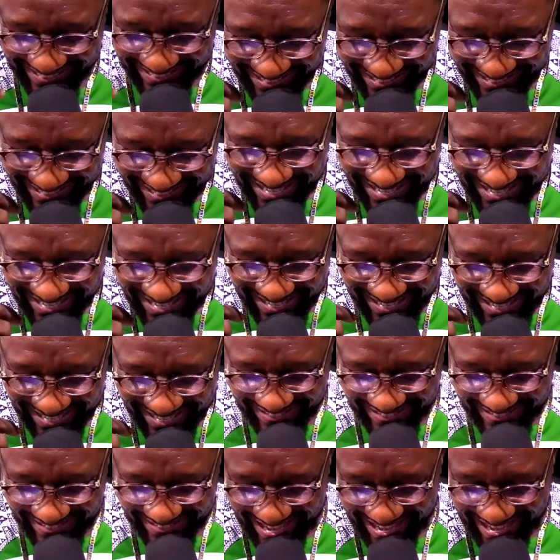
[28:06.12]
Okay,
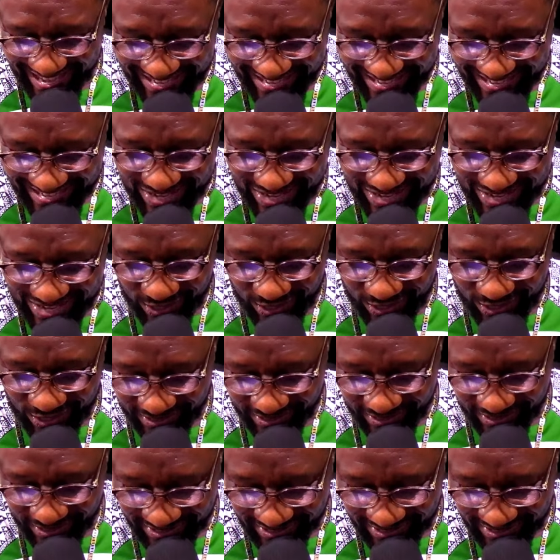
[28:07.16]
New Sunray says, good evening,